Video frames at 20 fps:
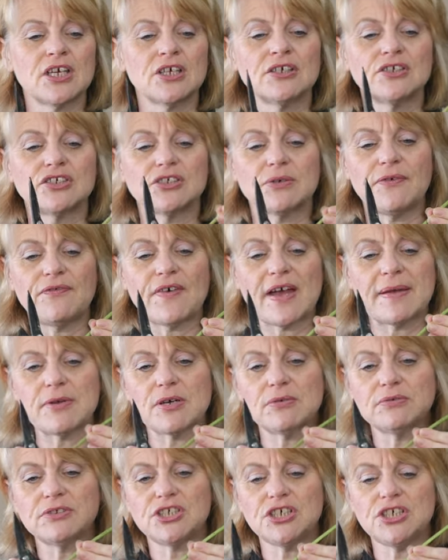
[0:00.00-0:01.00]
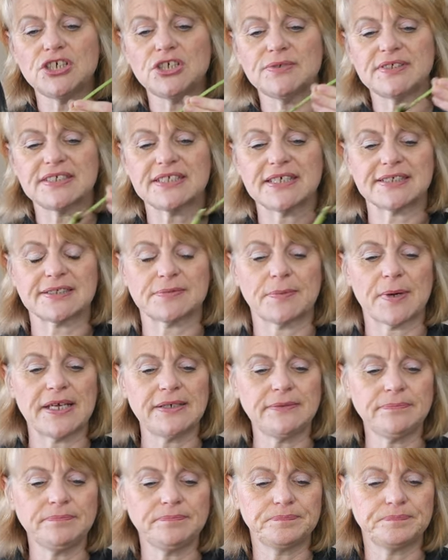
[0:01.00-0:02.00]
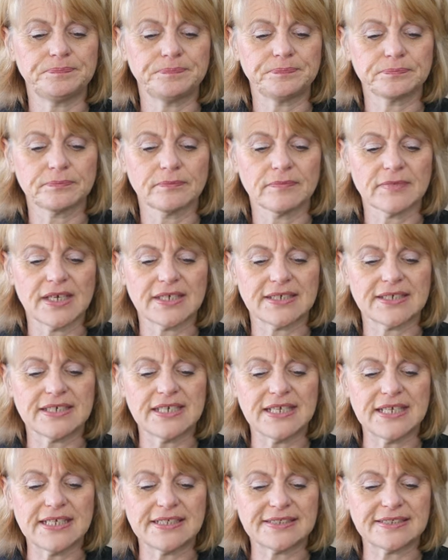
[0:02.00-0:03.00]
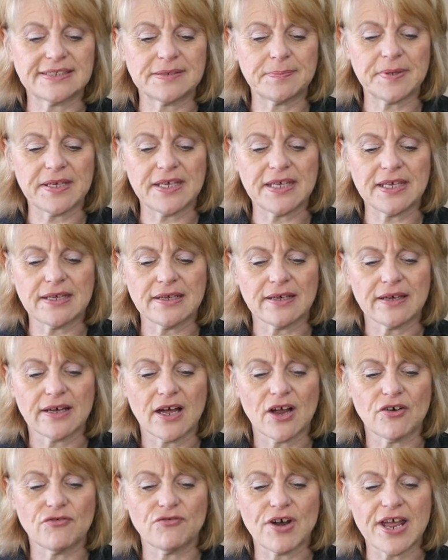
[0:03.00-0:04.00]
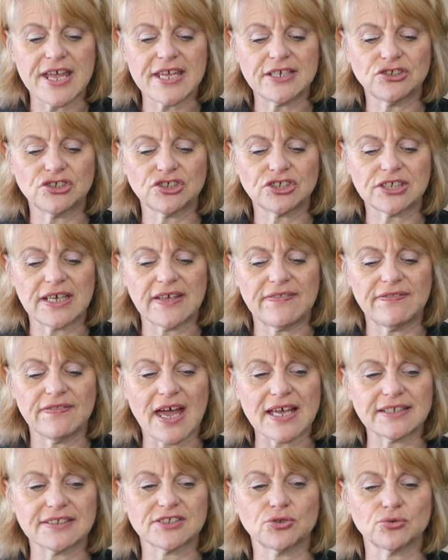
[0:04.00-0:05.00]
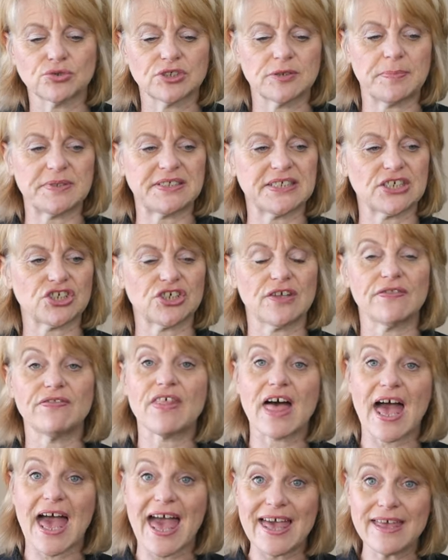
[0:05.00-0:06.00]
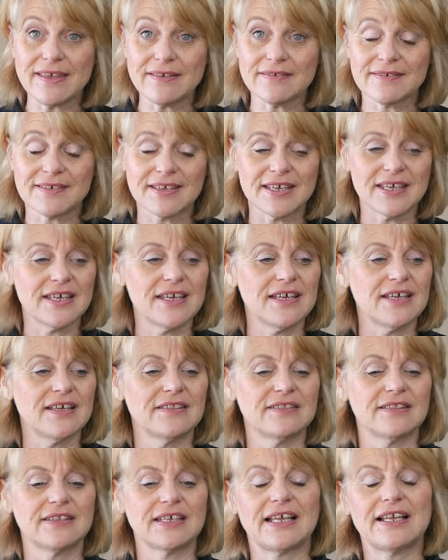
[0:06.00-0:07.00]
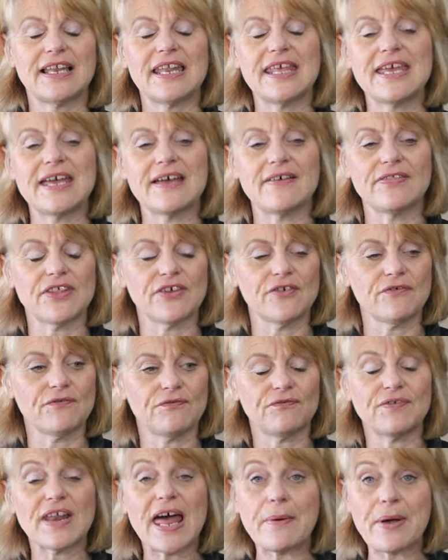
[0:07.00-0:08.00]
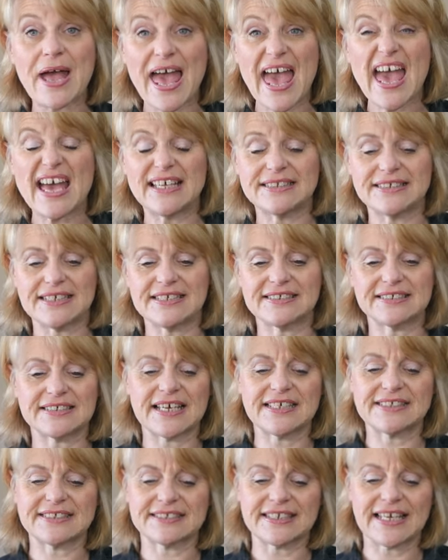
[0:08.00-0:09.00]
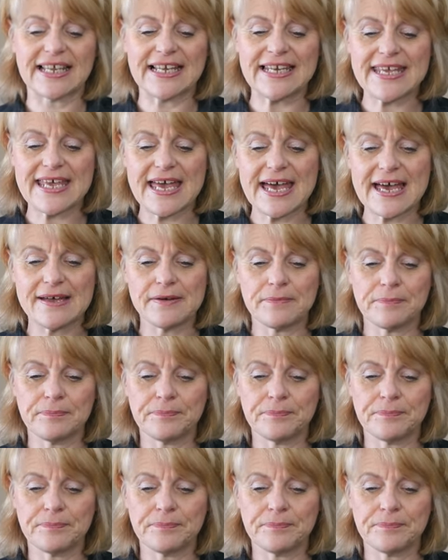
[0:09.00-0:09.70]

So if I'm going to use this one, it needs to be arranged in that sort of position there the, clear, the flower head is nice and clear